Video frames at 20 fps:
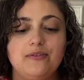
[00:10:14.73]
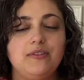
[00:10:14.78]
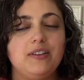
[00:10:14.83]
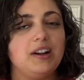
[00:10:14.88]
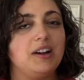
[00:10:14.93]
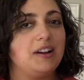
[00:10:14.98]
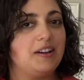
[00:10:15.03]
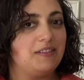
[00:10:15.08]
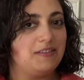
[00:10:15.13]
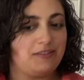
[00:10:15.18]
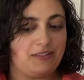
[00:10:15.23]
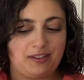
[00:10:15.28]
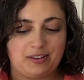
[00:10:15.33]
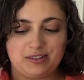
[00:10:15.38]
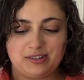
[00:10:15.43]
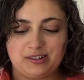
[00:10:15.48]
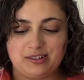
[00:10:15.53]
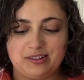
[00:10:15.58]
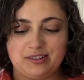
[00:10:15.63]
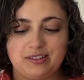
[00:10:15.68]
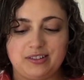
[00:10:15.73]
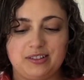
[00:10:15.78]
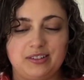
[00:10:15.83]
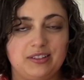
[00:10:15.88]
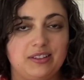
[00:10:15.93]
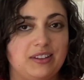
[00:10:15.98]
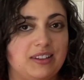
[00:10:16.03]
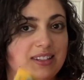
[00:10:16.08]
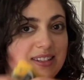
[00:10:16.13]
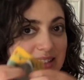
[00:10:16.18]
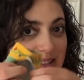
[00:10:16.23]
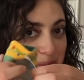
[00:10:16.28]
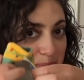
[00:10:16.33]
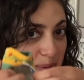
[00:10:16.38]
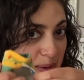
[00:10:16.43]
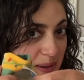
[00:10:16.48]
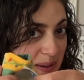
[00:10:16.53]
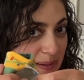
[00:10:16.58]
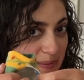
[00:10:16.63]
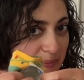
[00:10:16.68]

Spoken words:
very functional zipper and